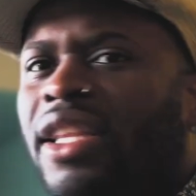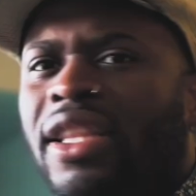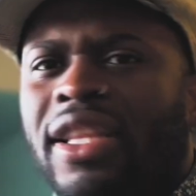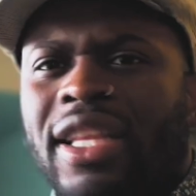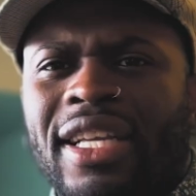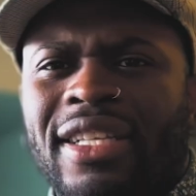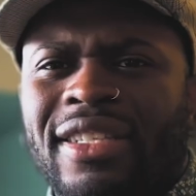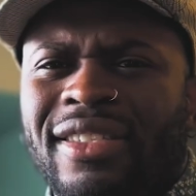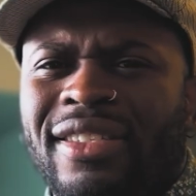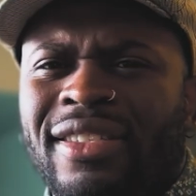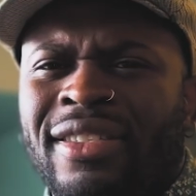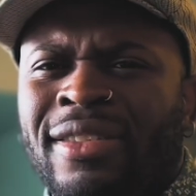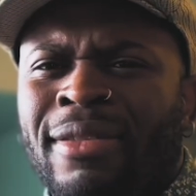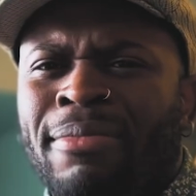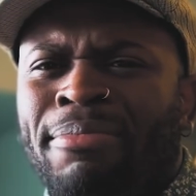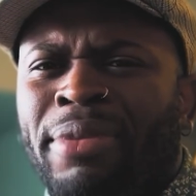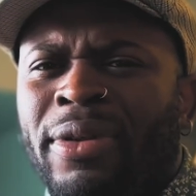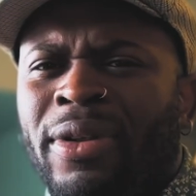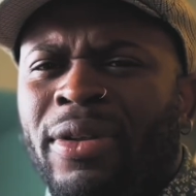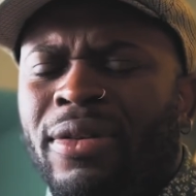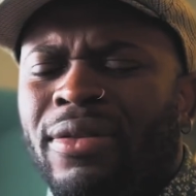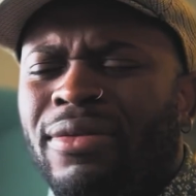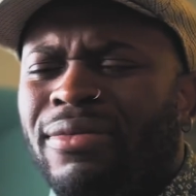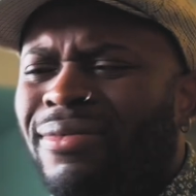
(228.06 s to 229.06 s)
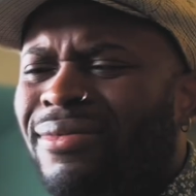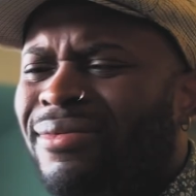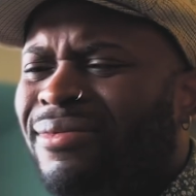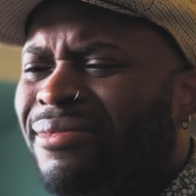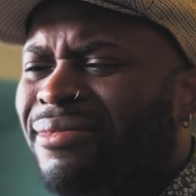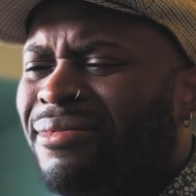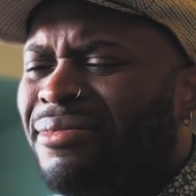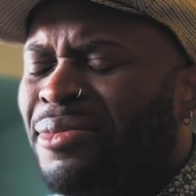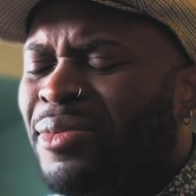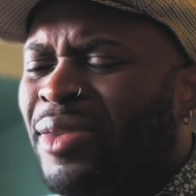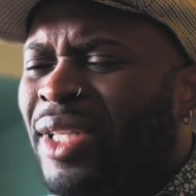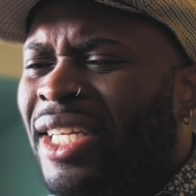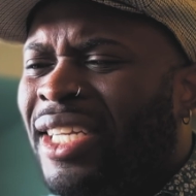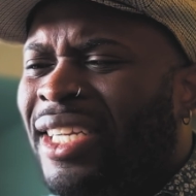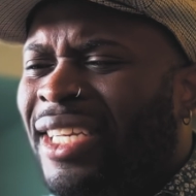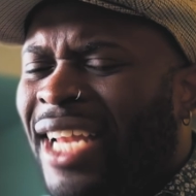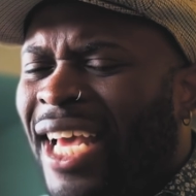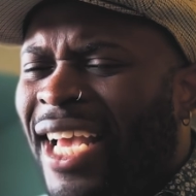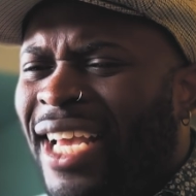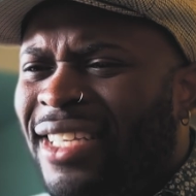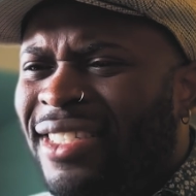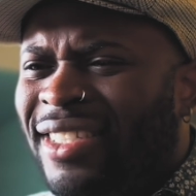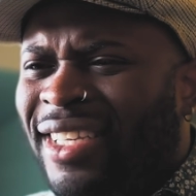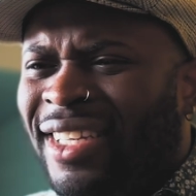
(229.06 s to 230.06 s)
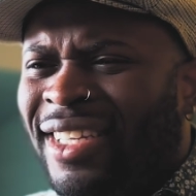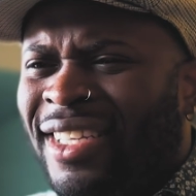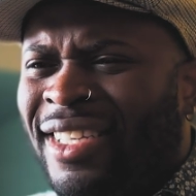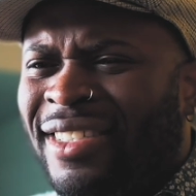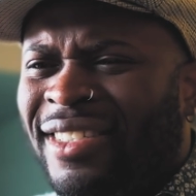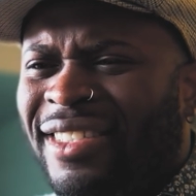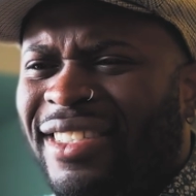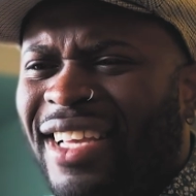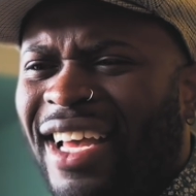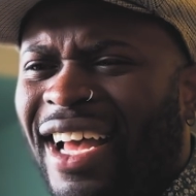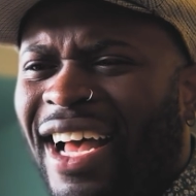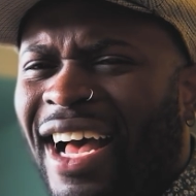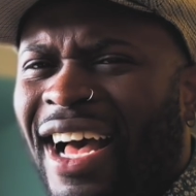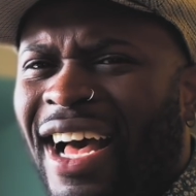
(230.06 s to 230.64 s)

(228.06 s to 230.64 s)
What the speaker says: than simple laziness.